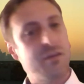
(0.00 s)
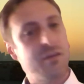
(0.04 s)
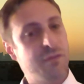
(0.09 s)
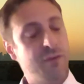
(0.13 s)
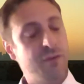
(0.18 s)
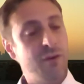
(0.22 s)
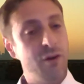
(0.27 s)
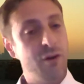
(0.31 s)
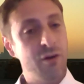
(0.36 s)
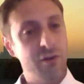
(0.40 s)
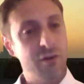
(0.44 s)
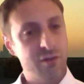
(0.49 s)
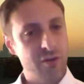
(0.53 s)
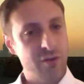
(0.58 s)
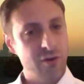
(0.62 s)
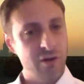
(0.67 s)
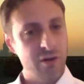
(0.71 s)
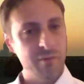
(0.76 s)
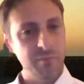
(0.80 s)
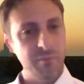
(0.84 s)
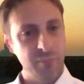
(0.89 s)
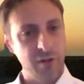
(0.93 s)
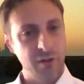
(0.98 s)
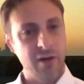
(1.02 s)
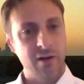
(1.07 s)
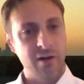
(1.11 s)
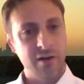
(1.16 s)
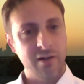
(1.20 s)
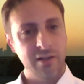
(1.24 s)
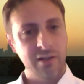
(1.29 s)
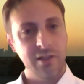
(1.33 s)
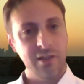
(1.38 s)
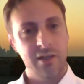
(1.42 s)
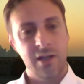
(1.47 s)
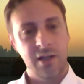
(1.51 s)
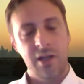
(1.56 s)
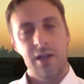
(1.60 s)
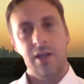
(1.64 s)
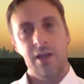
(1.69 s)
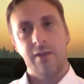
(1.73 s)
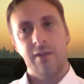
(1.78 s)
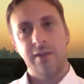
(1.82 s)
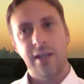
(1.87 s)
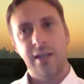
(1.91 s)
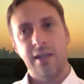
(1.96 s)
of long-term partner.
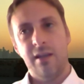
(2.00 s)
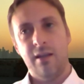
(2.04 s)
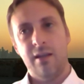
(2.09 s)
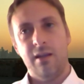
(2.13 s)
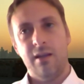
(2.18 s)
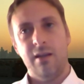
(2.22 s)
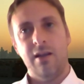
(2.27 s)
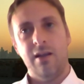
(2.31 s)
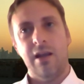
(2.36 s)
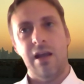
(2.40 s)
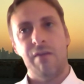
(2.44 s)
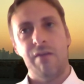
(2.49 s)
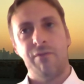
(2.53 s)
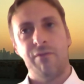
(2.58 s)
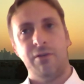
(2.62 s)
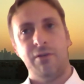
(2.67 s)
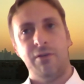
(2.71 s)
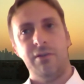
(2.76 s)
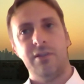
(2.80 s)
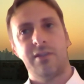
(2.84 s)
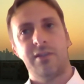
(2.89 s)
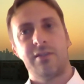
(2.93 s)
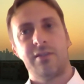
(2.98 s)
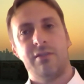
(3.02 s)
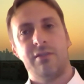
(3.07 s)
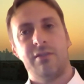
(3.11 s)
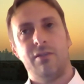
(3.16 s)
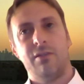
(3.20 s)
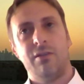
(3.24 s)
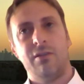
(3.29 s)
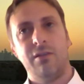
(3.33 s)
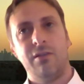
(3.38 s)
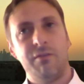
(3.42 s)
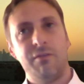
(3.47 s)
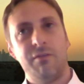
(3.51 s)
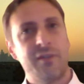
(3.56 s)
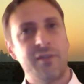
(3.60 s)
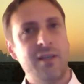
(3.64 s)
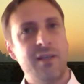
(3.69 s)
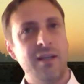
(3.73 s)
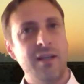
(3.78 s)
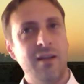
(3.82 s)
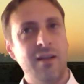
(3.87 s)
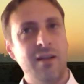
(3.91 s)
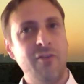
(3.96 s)
They have also all of
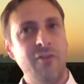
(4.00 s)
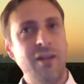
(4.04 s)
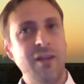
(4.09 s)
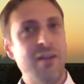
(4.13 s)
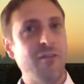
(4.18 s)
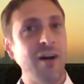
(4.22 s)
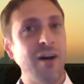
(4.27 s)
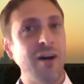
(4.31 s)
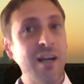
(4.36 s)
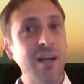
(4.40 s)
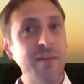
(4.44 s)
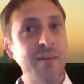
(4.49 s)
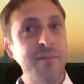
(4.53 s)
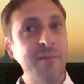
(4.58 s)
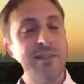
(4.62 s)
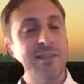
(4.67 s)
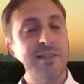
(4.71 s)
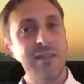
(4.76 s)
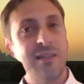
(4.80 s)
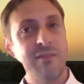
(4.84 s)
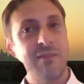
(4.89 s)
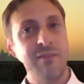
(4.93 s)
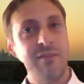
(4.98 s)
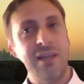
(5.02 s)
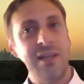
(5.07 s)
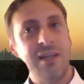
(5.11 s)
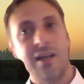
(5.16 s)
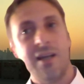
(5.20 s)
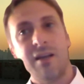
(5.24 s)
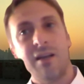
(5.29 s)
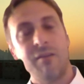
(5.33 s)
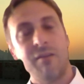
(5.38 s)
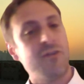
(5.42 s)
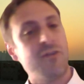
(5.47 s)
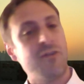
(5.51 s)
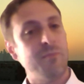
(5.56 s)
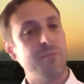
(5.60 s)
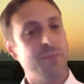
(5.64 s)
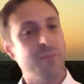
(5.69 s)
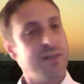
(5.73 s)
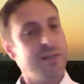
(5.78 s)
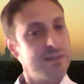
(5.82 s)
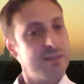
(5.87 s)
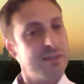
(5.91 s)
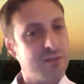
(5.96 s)
the requirements that we have around
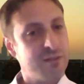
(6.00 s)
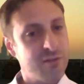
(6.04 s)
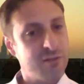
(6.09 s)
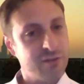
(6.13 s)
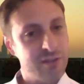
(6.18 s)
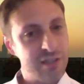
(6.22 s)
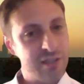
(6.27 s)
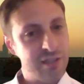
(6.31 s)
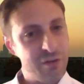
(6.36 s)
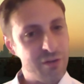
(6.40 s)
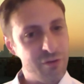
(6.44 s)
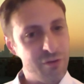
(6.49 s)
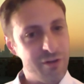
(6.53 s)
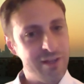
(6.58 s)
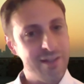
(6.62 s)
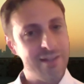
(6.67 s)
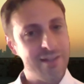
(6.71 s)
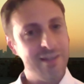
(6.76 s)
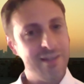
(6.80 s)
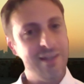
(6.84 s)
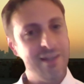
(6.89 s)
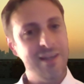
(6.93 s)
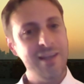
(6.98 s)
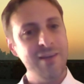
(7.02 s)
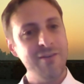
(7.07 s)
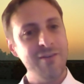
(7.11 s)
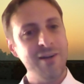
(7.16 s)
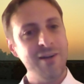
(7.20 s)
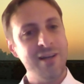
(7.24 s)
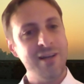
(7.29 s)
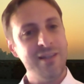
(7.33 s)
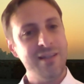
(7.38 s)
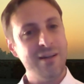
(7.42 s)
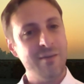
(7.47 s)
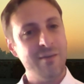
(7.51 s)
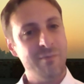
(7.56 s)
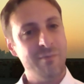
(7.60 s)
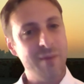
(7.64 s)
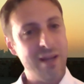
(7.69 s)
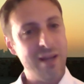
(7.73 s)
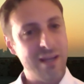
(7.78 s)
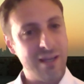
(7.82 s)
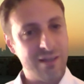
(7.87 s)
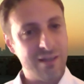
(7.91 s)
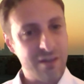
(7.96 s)
business continuity, right? They're
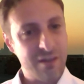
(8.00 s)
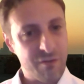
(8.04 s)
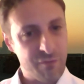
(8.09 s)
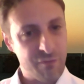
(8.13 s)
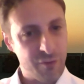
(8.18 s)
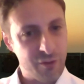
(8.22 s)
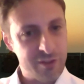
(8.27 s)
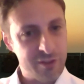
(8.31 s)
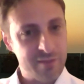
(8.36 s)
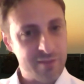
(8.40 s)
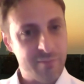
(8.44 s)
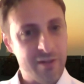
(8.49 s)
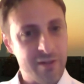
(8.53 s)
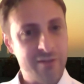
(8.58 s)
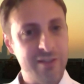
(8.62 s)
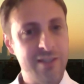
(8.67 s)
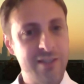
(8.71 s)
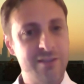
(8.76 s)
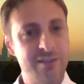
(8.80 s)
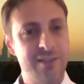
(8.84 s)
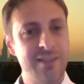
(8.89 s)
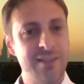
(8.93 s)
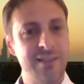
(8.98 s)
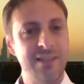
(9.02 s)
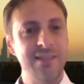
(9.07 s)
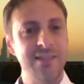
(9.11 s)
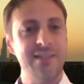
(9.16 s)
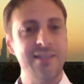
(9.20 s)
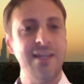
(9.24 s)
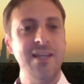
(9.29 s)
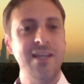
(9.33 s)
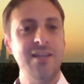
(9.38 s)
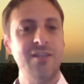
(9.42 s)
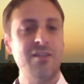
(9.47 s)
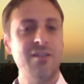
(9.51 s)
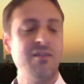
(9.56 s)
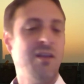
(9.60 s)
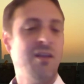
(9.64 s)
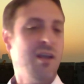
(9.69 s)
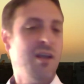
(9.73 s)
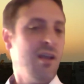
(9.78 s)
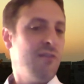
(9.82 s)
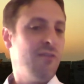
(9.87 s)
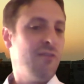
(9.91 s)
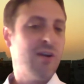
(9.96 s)
making their thoughts about digitalization,
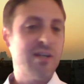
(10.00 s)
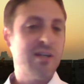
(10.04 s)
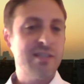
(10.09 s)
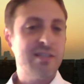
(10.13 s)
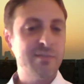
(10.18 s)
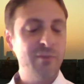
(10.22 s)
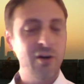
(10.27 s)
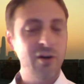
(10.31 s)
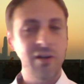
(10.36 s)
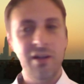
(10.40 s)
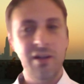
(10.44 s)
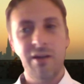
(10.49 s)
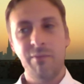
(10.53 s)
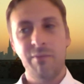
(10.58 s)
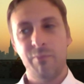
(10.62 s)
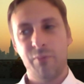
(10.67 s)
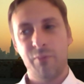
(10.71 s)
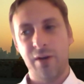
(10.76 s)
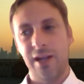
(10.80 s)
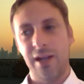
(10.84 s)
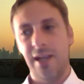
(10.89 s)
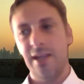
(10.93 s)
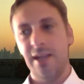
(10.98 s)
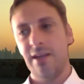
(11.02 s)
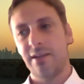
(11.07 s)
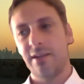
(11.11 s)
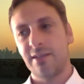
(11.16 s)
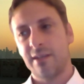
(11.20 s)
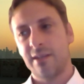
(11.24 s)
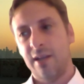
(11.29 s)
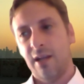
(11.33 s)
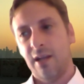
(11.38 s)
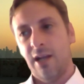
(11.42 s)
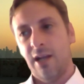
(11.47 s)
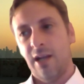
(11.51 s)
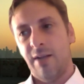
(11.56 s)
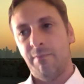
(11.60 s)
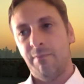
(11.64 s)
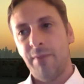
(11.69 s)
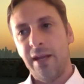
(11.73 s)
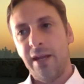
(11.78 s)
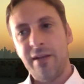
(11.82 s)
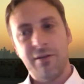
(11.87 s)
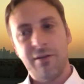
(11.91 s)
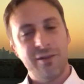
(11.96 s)
where smaller players
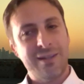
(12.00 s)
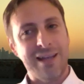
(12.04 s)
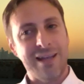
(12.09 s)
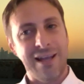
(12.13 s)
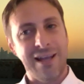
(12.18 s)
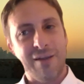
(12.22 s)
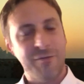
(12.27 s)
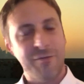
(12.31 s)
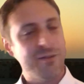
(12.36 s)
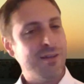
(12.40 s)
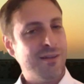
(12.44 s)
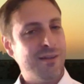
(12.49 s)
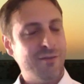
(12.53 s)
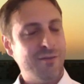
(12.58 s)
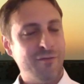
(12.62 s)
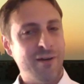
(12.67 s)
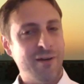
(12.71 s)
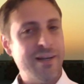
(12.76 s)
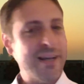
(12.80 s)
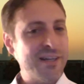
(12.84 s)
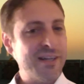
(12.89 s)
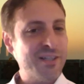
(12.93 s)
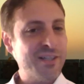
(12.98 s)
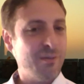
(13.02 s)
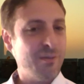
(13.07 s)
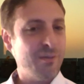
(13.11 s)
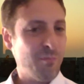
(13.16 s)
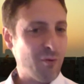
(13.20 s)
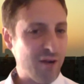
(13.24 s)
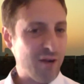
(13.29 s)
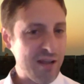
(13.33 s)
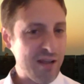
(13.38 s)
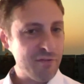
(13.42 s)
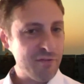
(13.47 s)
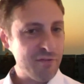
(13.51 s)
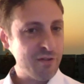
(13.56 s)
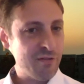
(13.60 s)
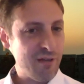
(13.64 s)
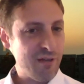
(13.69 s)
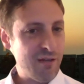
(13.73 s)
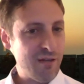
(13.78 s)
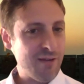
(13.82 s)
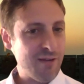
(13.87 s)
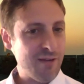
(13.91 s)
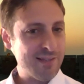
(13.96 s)
may not have the financial breadth to
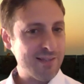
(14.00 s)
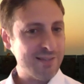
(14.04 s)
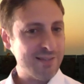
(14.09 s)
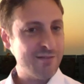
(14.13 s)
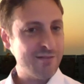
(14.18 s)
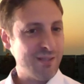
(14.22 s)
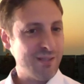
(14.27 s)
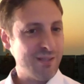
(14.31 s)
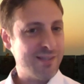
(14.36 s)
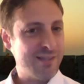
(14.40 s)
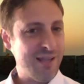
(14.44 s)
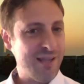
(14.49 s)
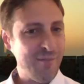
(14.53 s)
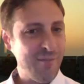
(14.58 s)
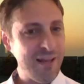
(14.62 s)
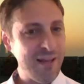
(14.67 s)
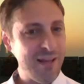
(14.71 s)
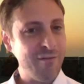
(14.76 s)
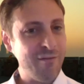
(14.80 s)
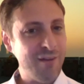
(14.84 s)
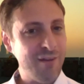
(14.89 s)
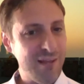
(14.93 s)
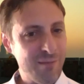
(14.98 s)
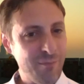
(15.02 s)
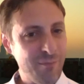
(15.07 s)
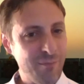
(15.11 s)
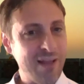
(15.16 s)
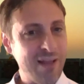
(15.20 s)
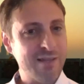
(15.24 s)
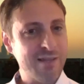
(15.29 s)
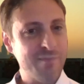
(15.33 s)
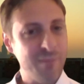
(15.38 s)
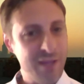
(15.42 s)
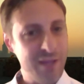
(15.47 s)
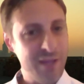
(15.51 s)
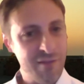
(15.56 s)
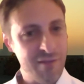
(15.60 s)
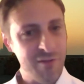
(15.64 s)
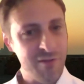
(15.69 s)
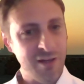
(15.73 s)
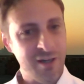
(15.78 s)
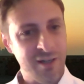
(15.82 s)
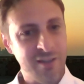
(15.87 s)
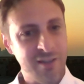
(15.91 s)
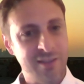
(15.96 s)
invest to the same level as big
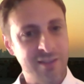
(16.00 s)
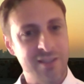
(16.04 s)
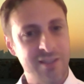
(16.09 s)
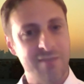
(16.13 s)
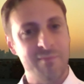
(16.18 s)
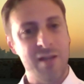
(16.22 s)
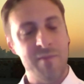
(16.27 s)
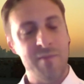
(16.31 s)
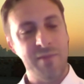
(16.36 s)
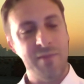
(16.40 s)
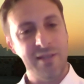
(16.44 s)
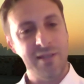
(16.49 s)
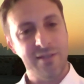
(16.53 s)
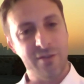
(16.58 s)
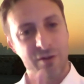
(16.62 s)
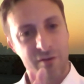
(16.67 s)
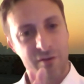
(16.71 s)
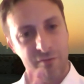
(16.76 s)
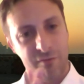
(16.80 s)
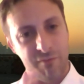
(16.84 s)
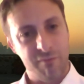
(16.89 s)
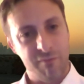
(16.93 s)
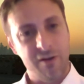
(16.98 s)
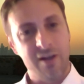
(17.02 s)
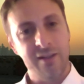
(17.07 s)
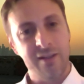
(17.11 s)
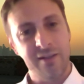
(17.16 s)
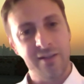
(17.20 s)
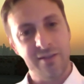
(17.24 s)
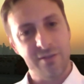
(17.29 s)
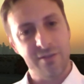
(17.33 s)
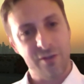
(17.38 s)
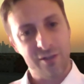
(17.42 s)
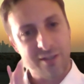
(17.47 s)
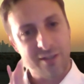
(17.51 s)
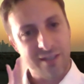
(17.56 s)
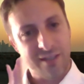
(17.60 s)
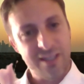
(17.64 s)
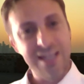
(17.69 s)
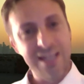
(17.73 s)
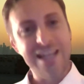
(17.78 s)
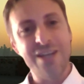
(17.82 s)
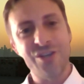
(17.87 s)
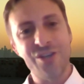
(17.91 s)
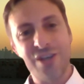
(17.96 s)
ones, maybe serve one certain
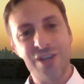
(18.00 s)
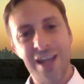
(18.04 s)
niche